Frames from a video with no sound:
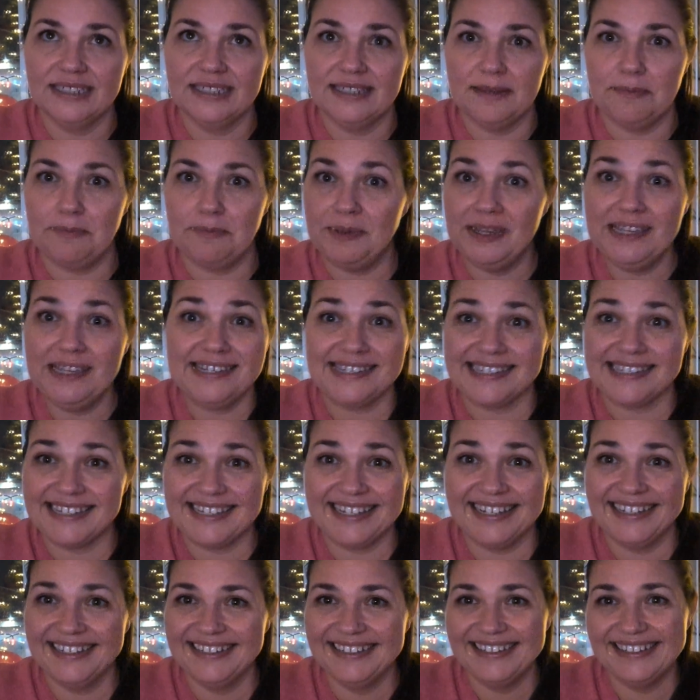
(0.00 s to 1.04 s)
the
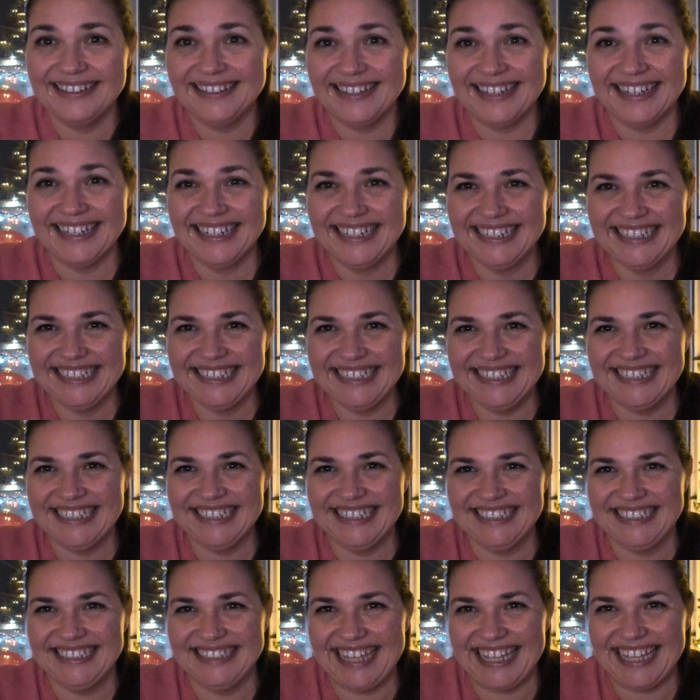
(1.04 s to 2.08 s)
beast
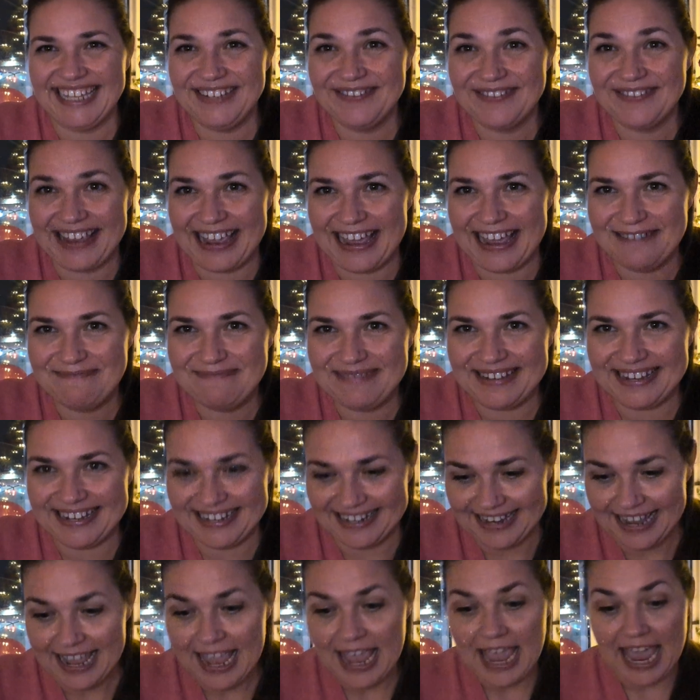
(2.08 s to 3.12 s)
that you can
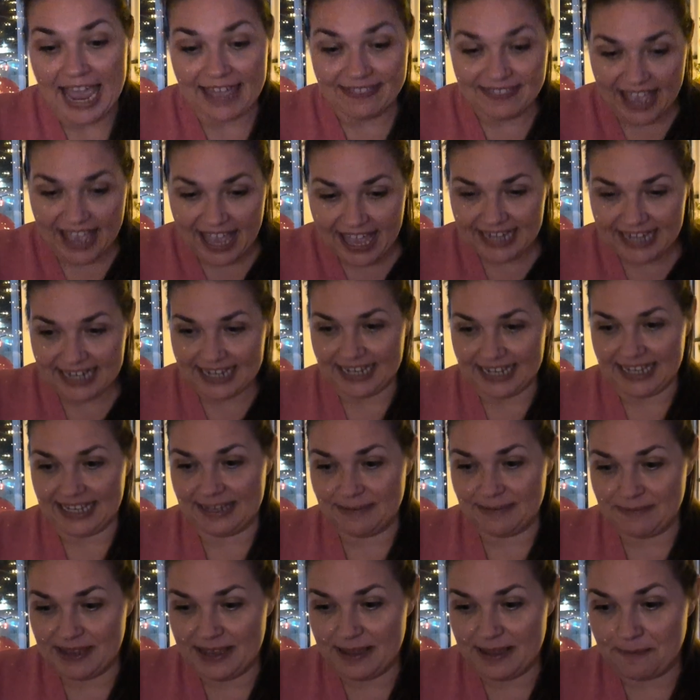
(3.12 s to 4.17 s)
be. And that
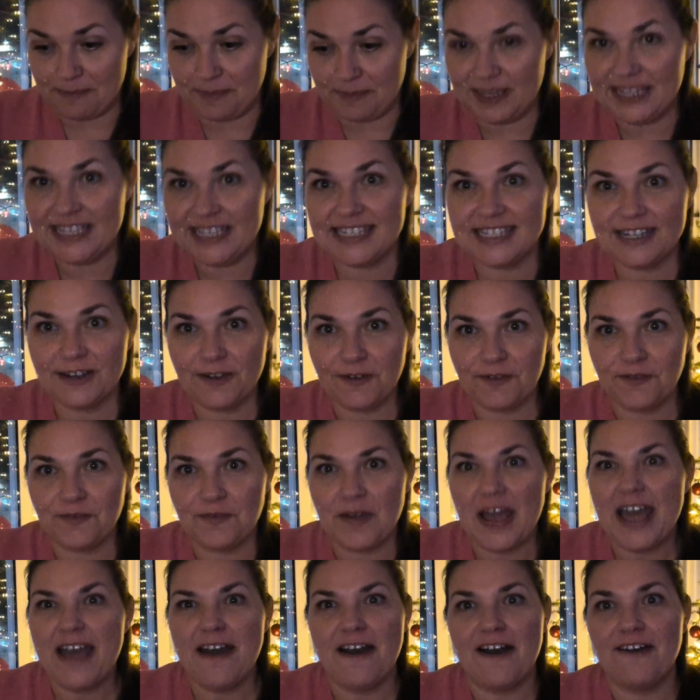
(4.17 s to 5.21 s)
can be a beast of
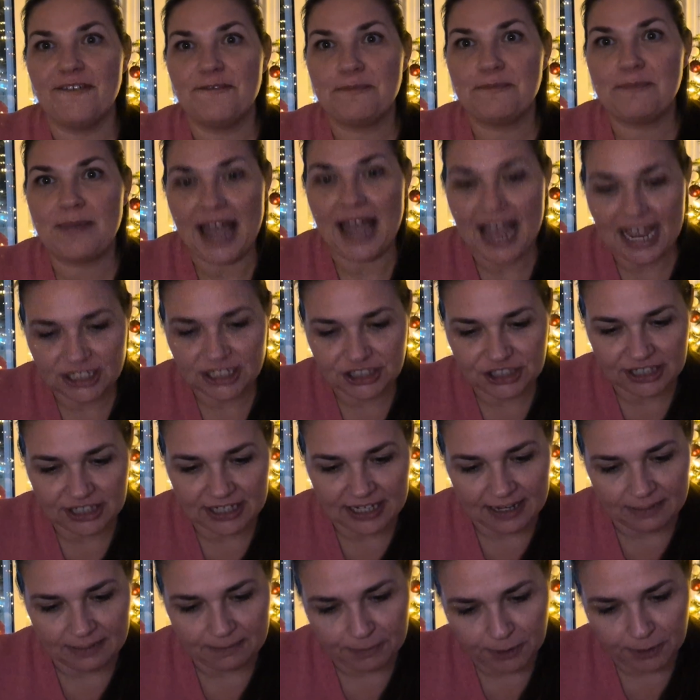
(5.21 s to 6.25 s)
passion
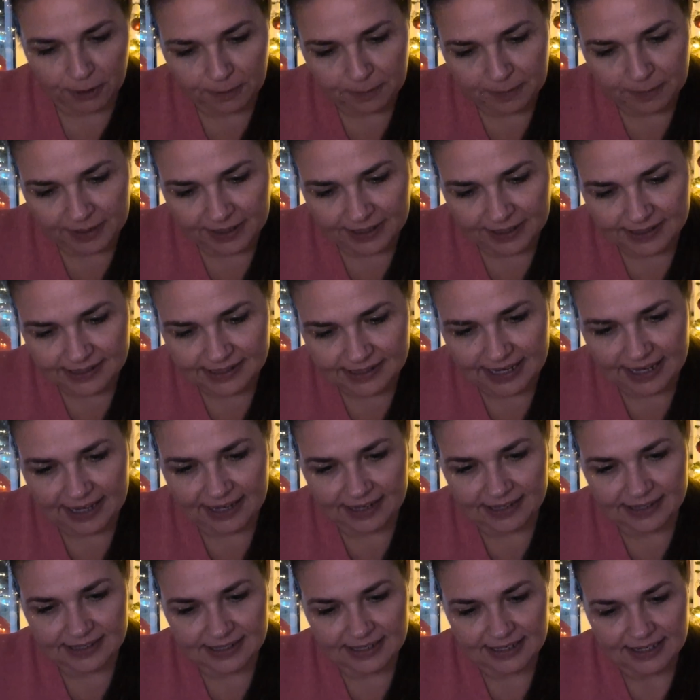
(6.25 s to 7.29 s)
and purpose,
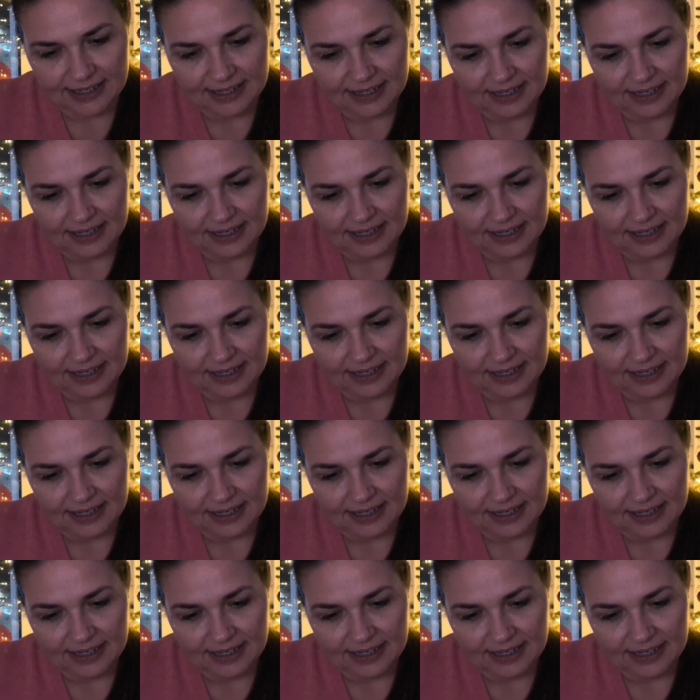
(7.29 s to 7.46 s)
and